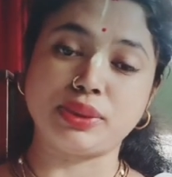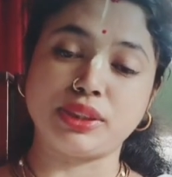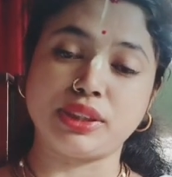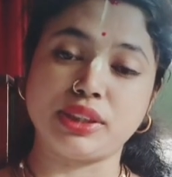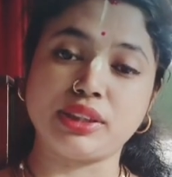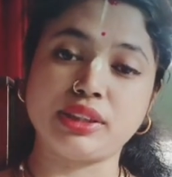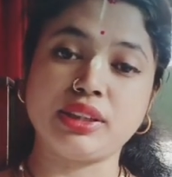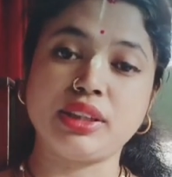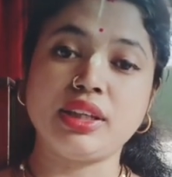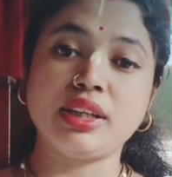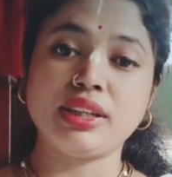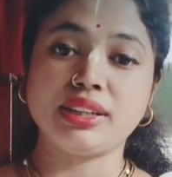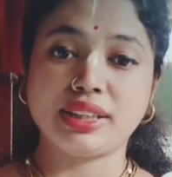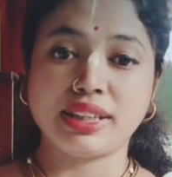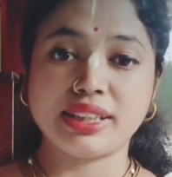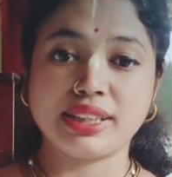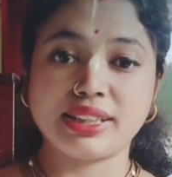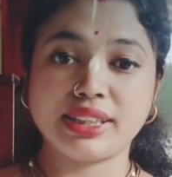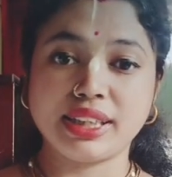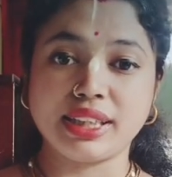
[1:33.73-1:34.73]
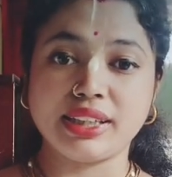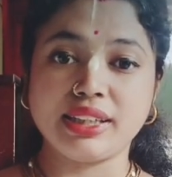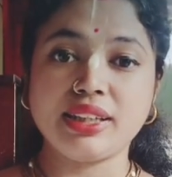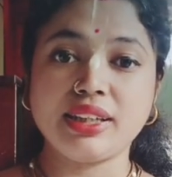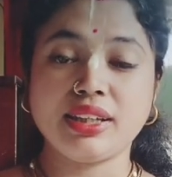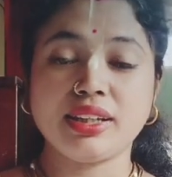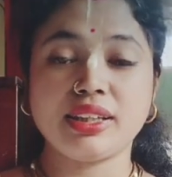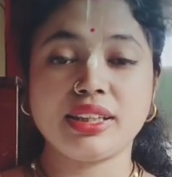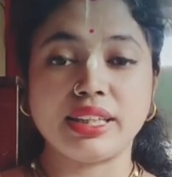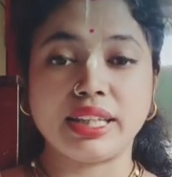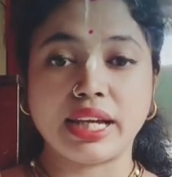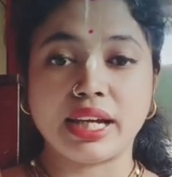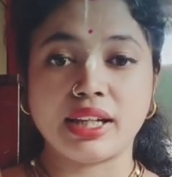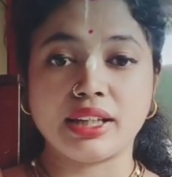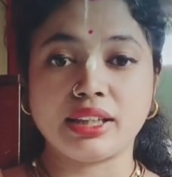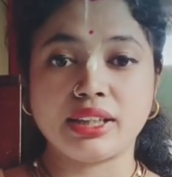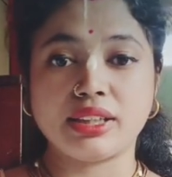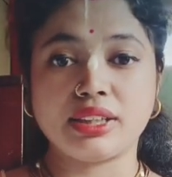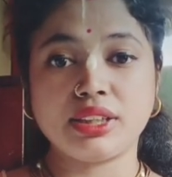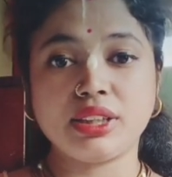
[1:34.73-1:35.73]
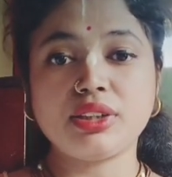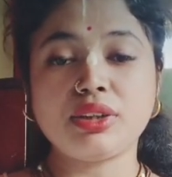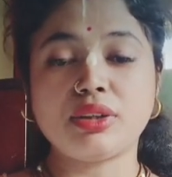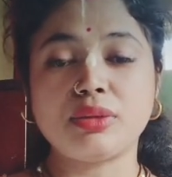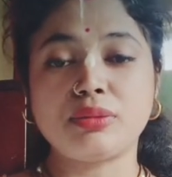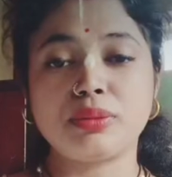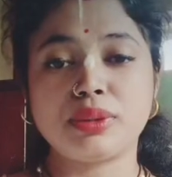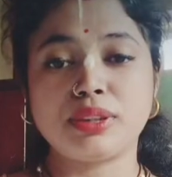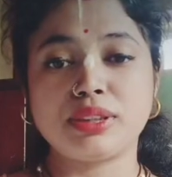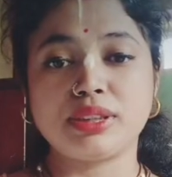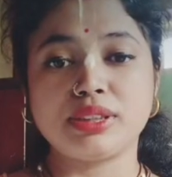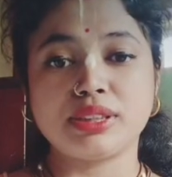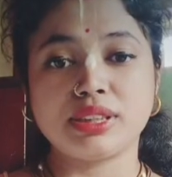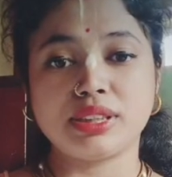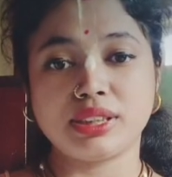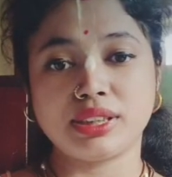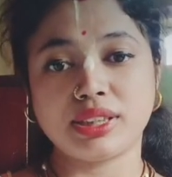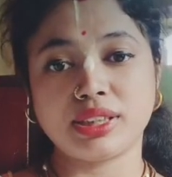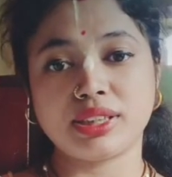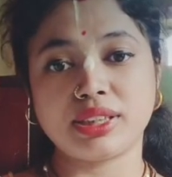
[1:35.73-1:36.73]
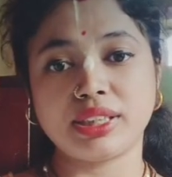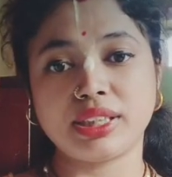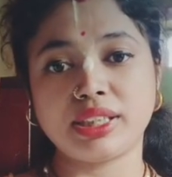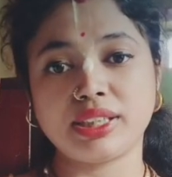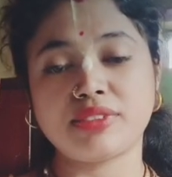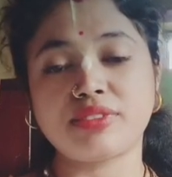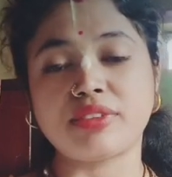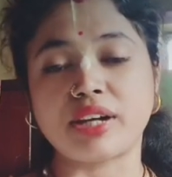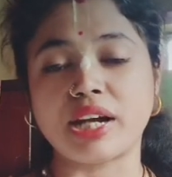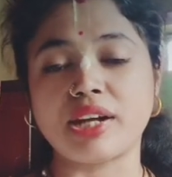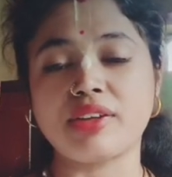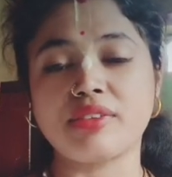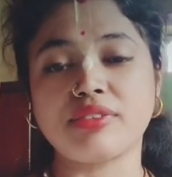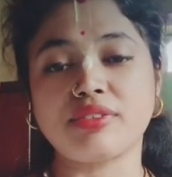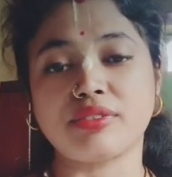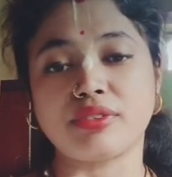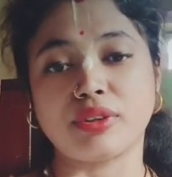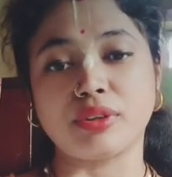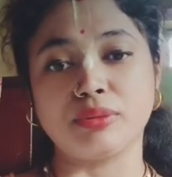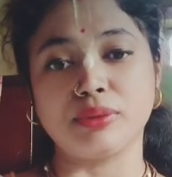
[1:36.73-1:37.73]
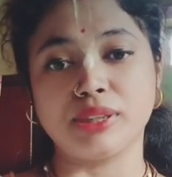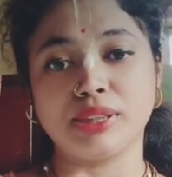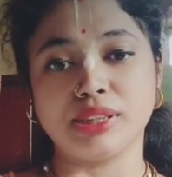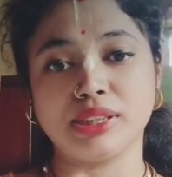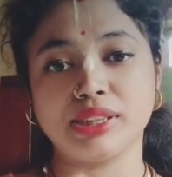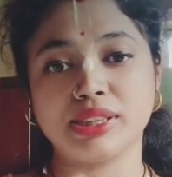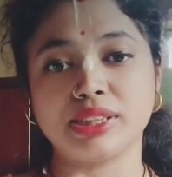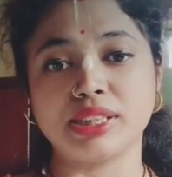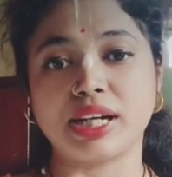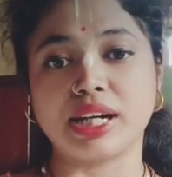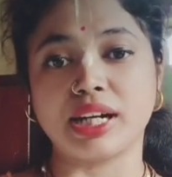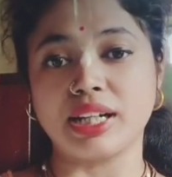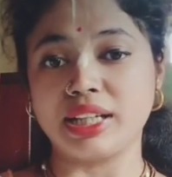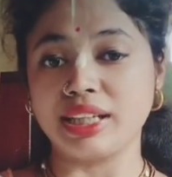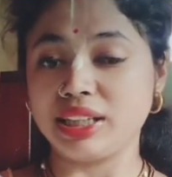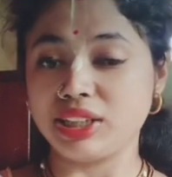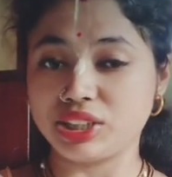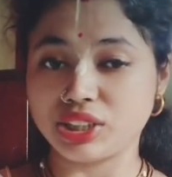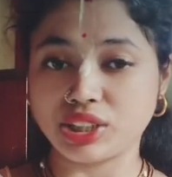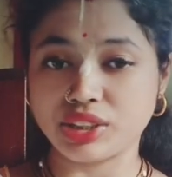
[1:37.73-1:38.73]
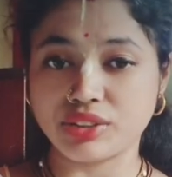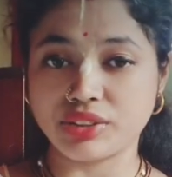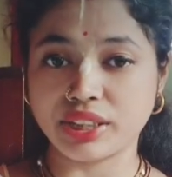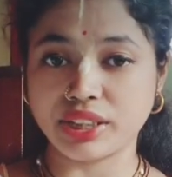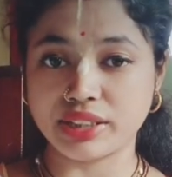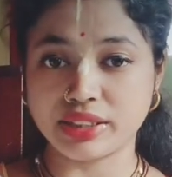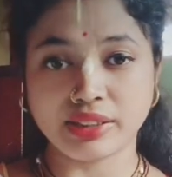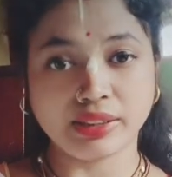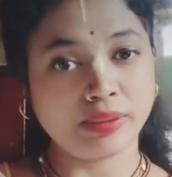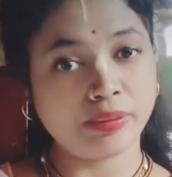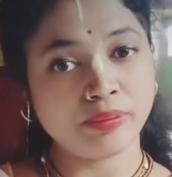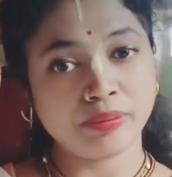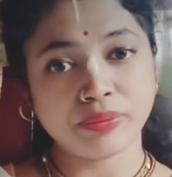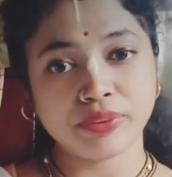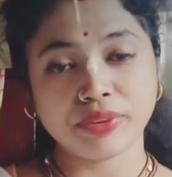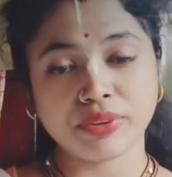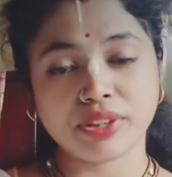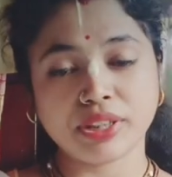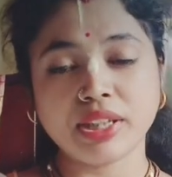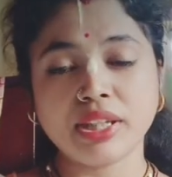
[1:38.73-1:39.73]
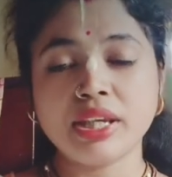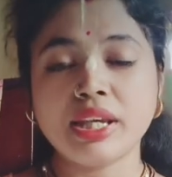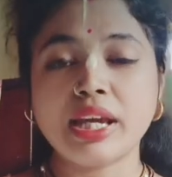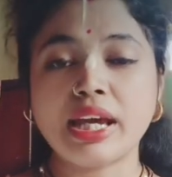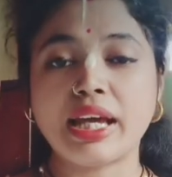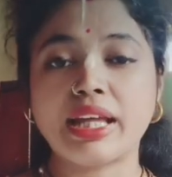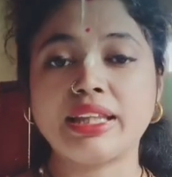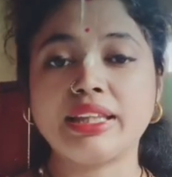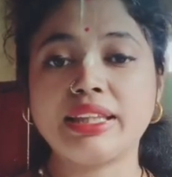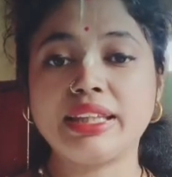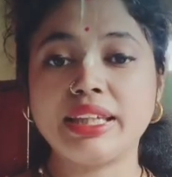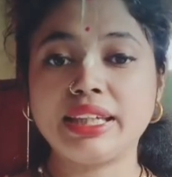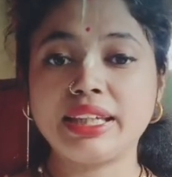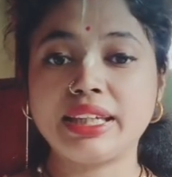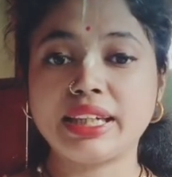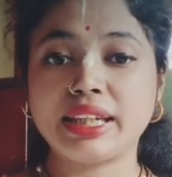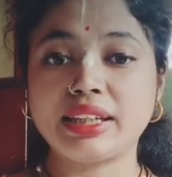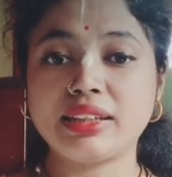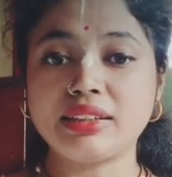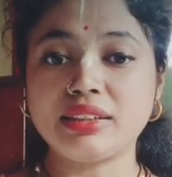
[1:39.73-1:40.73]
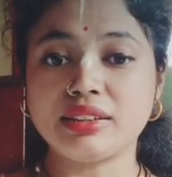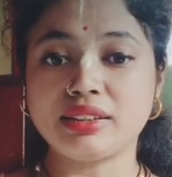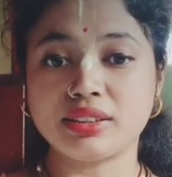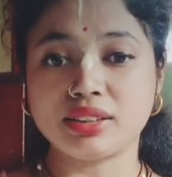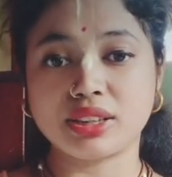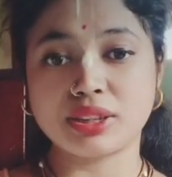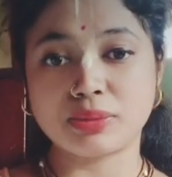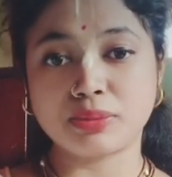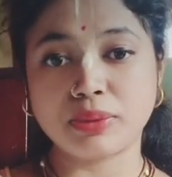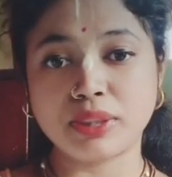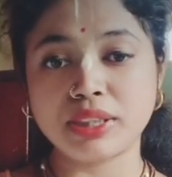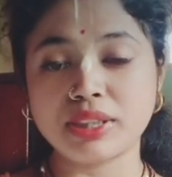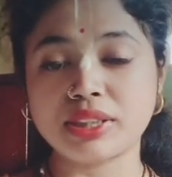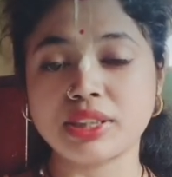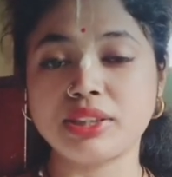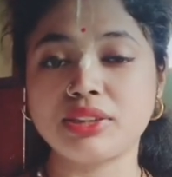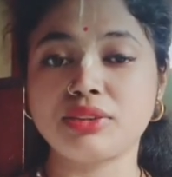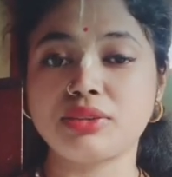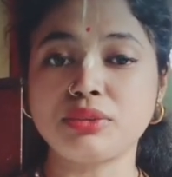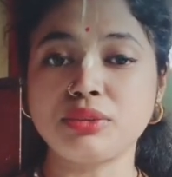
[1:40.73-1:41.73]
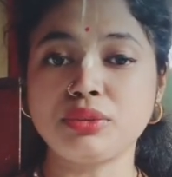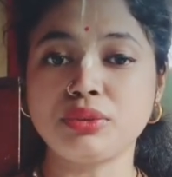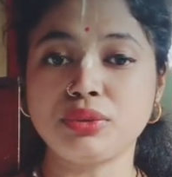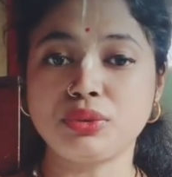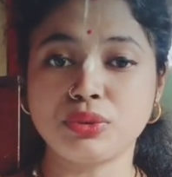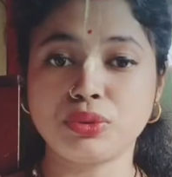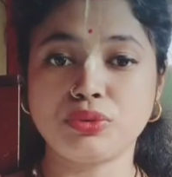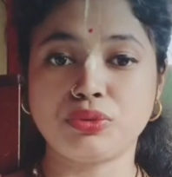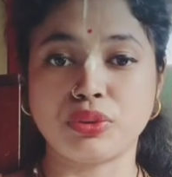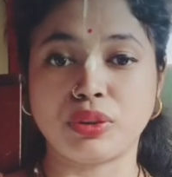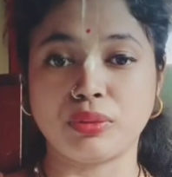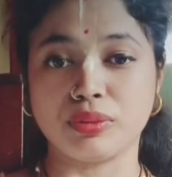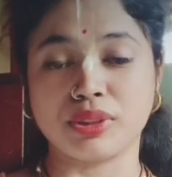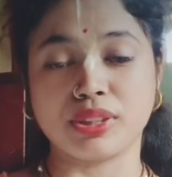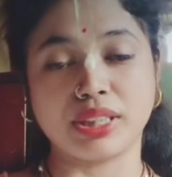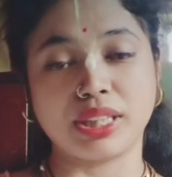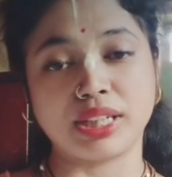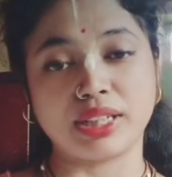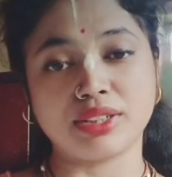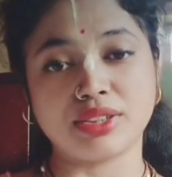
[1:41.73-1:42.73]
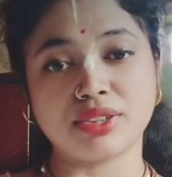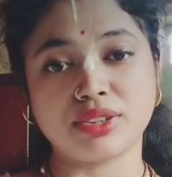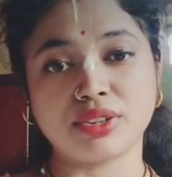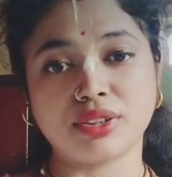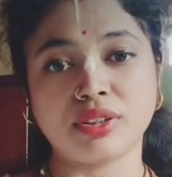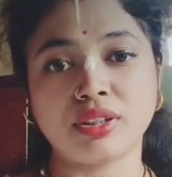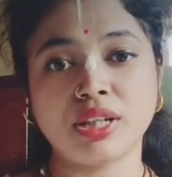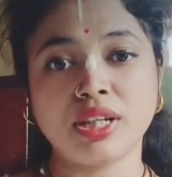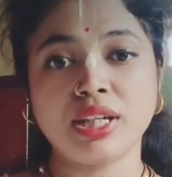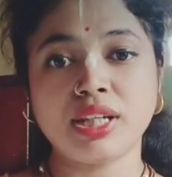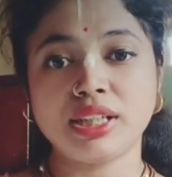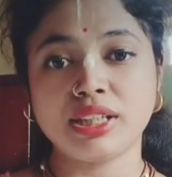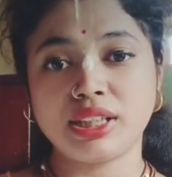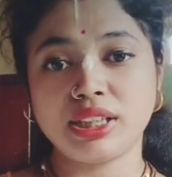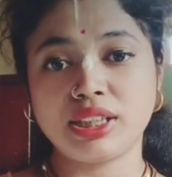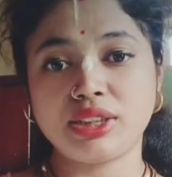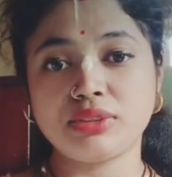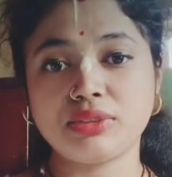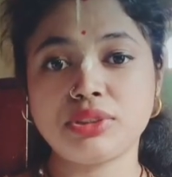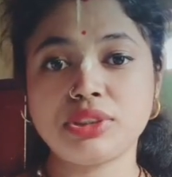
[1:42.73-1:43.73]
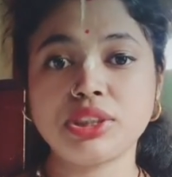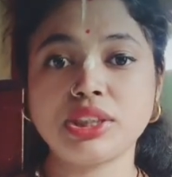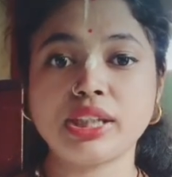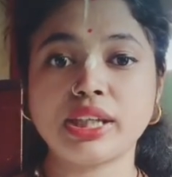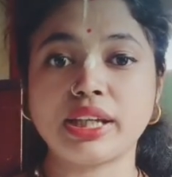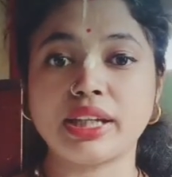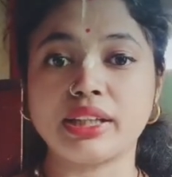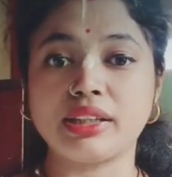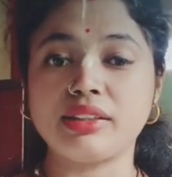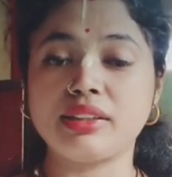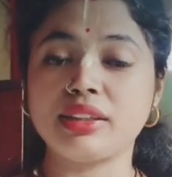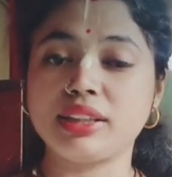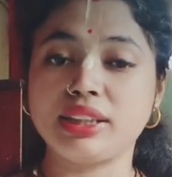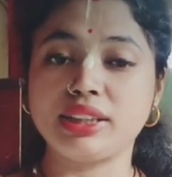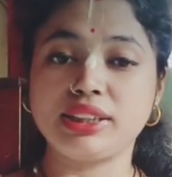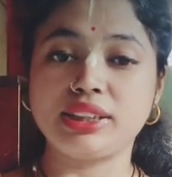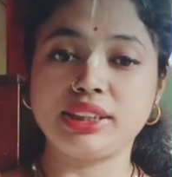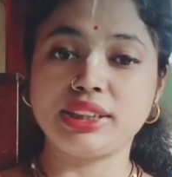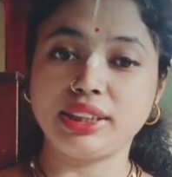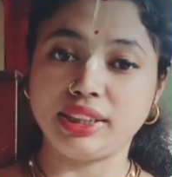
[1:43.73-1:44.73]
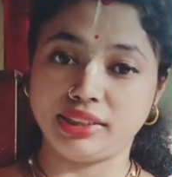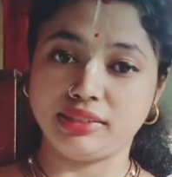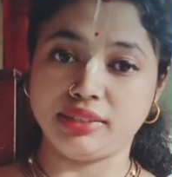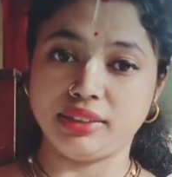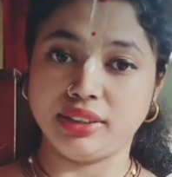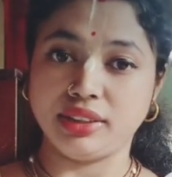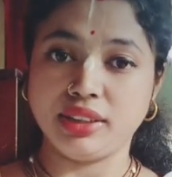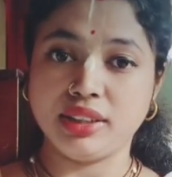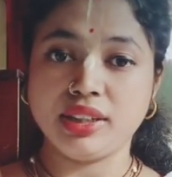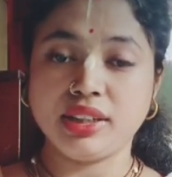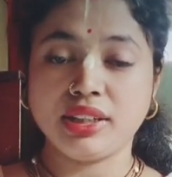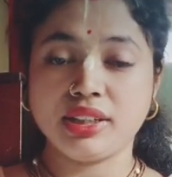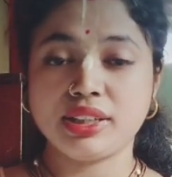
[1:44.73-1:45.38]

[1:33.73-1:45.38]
splitting, they say that the d orbitals, these 5 orbitals, are degenerate. Okay, and they can split into 2 forms, that is your T2G and EG level.